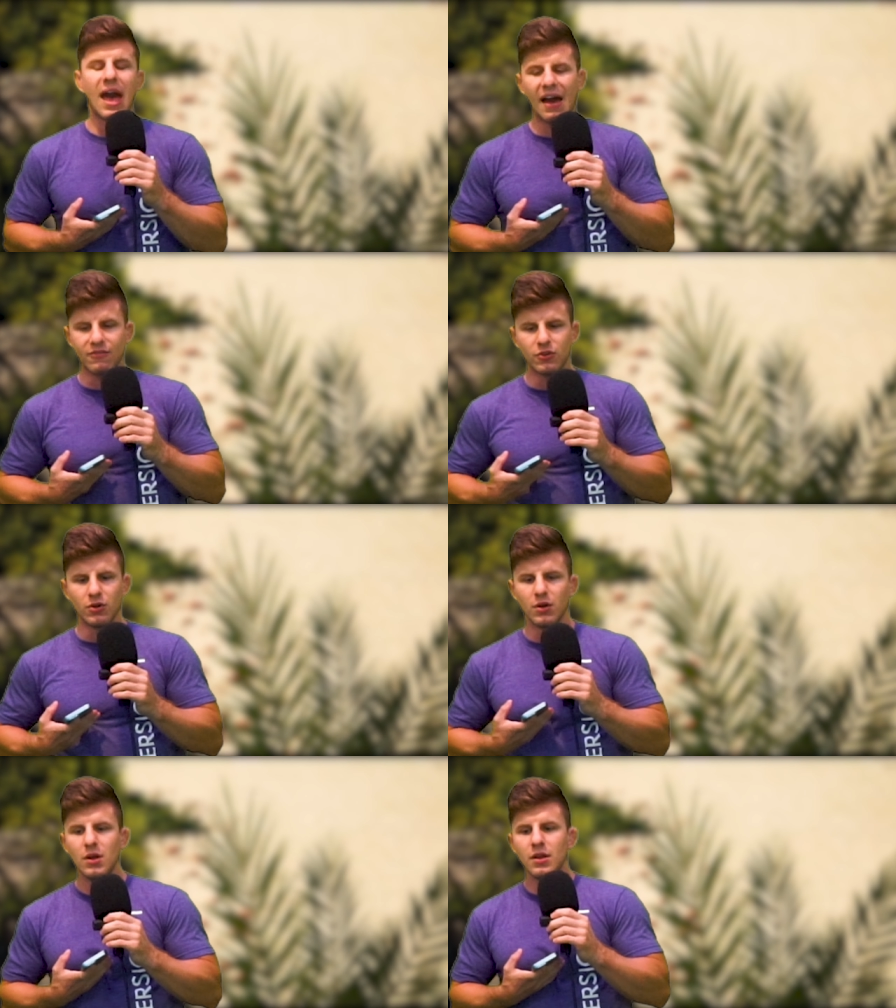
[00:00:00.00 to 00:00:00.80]

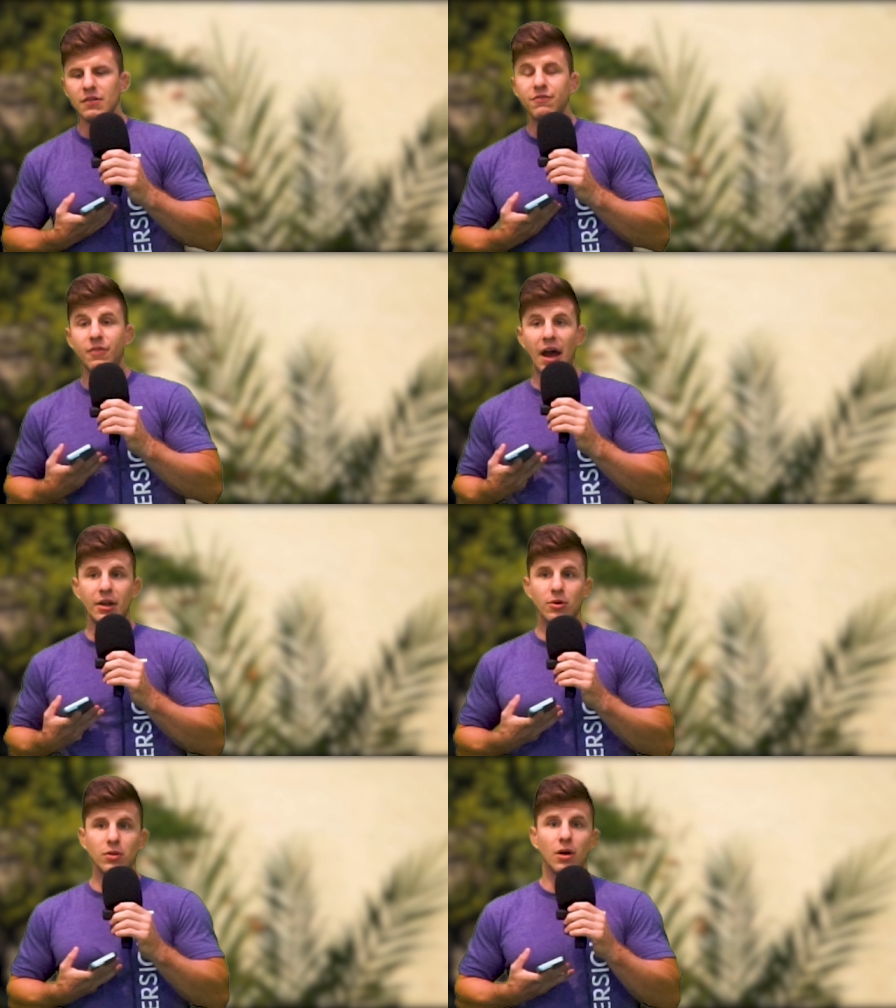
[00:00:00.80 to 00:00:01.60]
after the
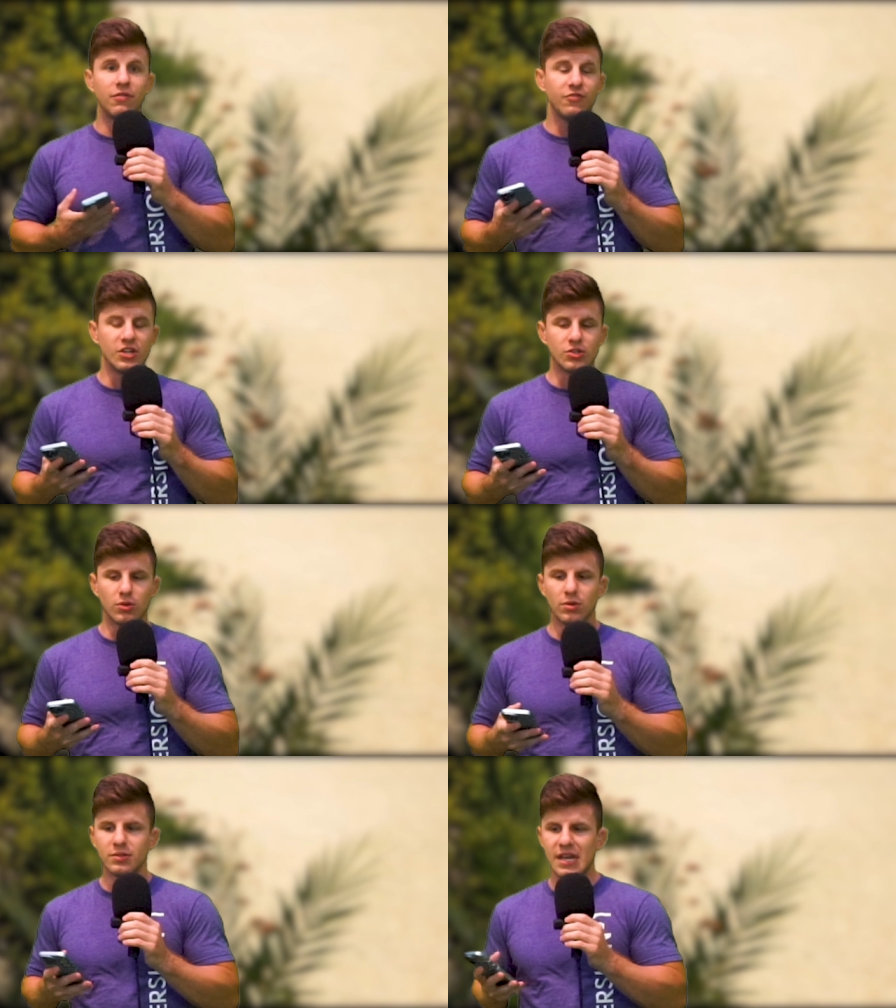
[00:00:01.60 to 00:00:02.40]
final
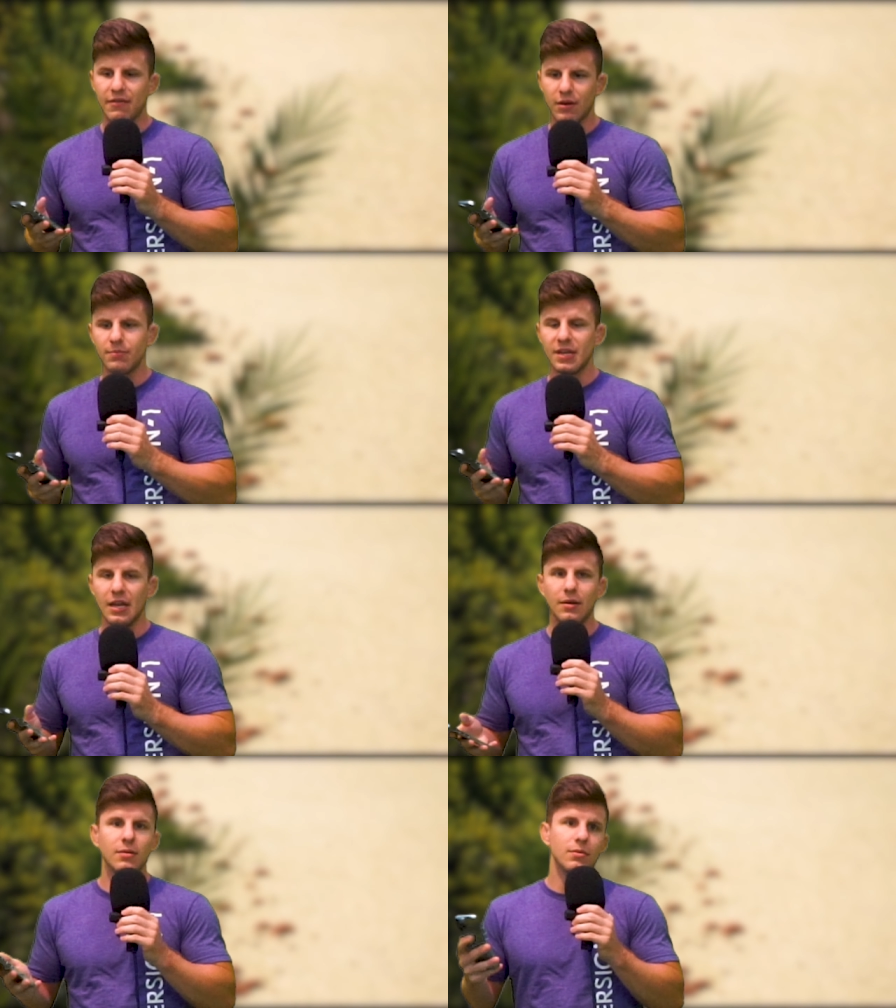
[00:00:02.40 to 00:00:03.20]
official dev
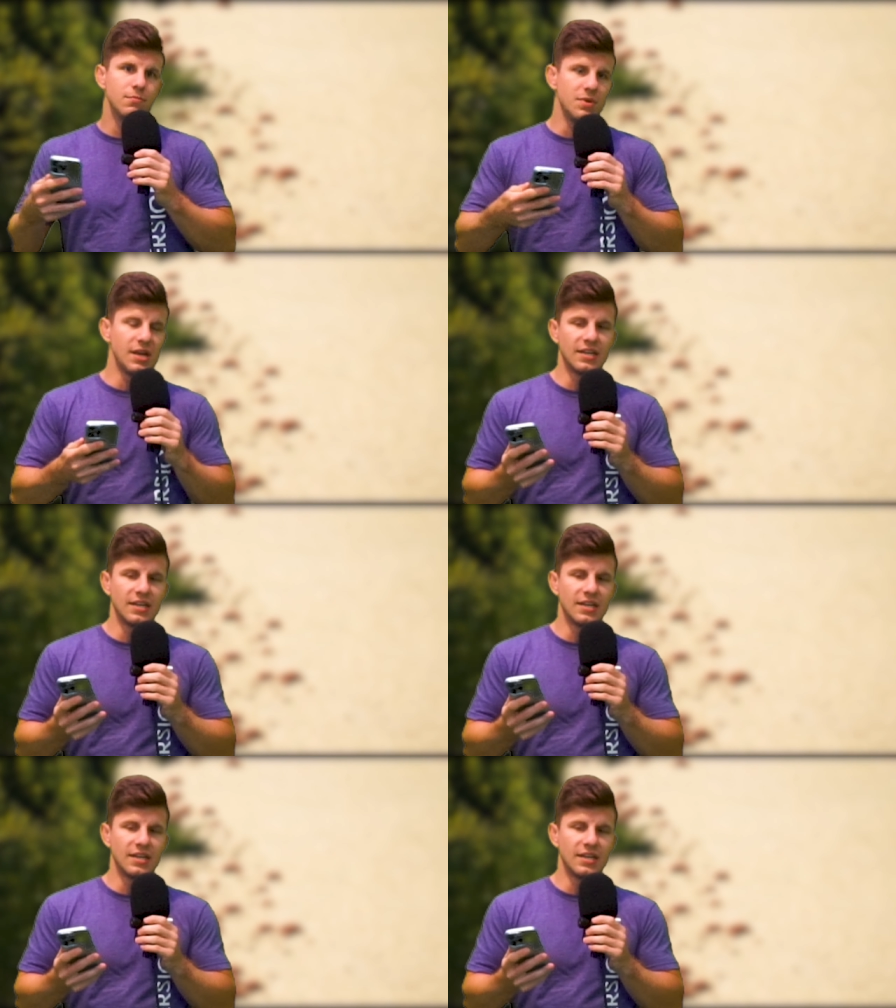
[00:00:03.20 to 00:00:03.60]
update being